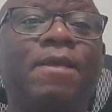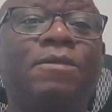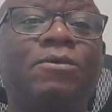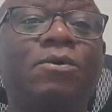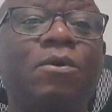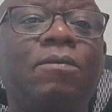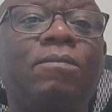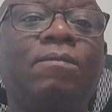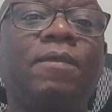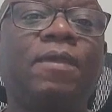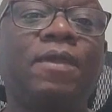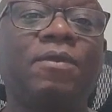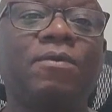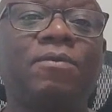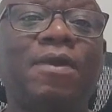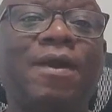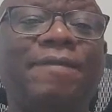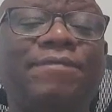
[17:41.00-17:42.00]
So
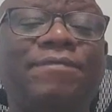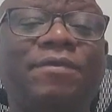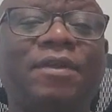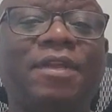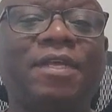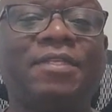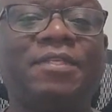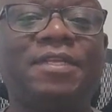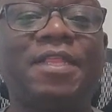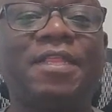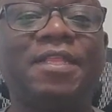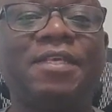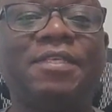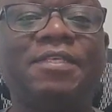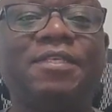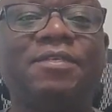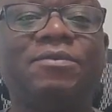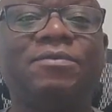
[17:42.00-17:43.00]
we have to understand
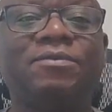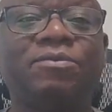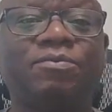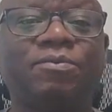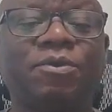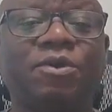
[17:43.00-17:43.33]
this,